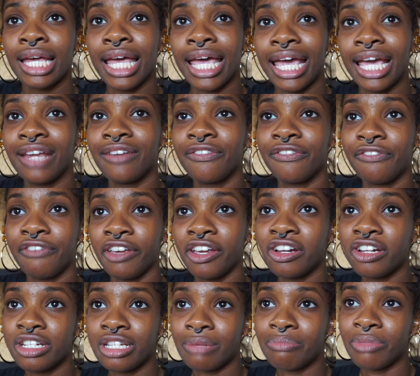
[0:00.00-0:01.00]
and
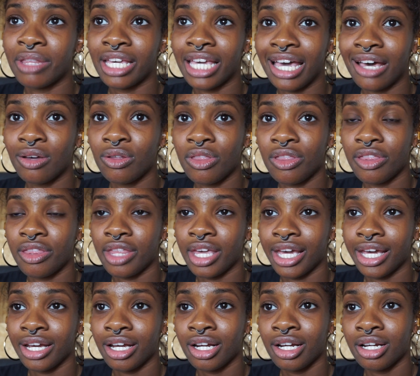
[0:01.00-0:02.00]
figure something out
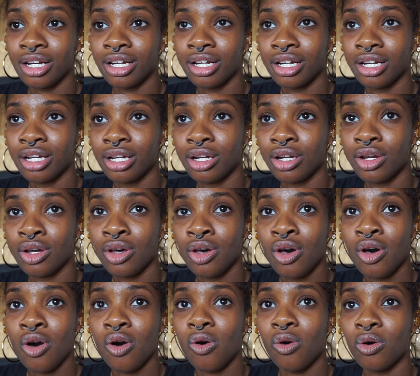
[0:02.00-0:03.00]
there,
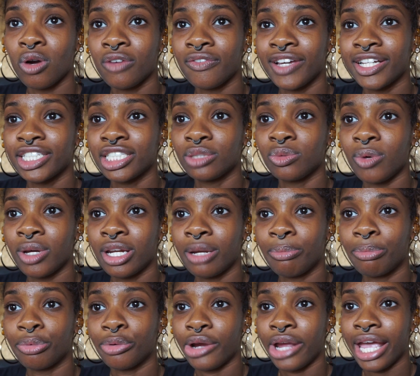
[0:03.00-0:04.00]
or if I just want to
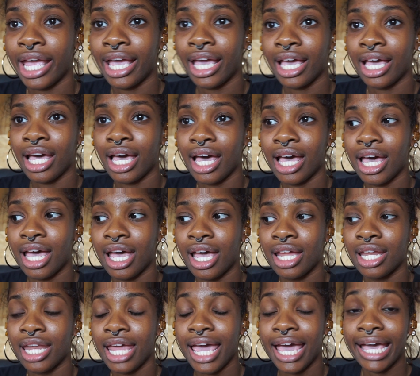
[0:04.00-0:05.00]
bring
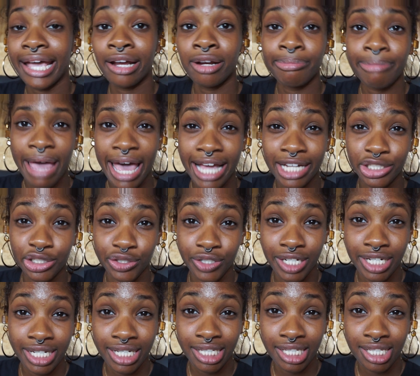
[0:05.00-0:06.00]
an air
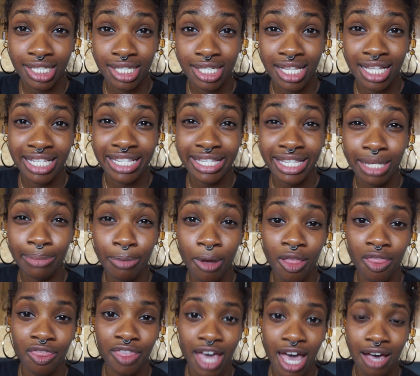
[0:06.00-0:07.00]
mattress, sleep
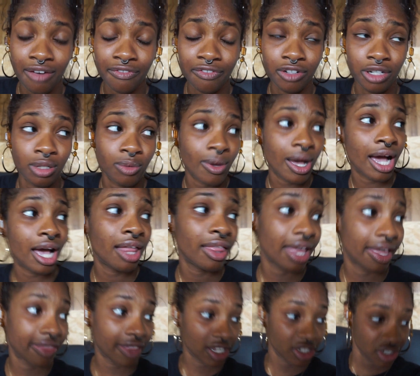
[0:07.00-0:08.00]
on that for a while,
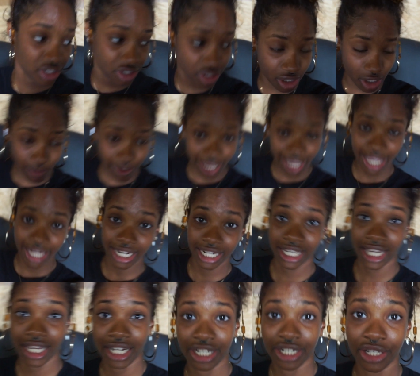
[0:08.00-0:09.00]
and then just go ahead
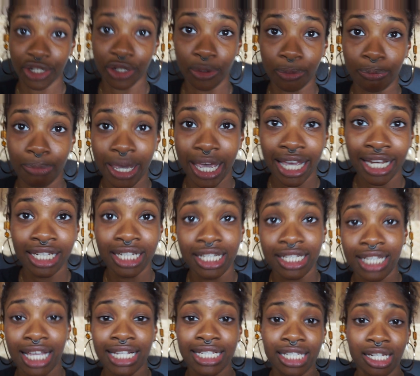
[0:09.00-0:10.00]
and get a new bed,
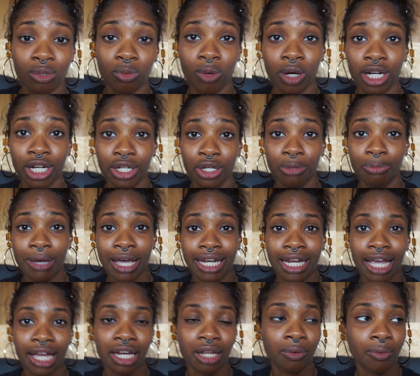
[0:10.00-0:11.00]
because I did want a new bed
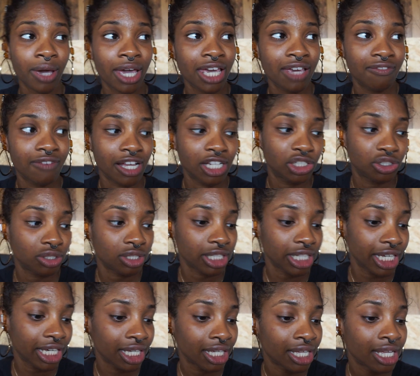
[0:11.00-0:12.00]
anyway
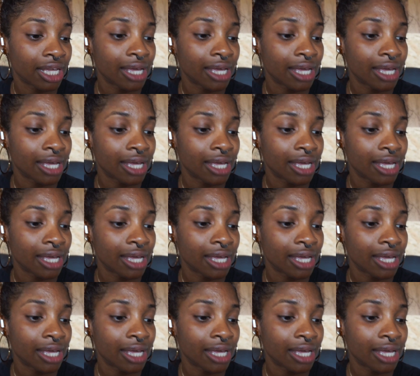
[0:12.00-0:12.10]
eventually.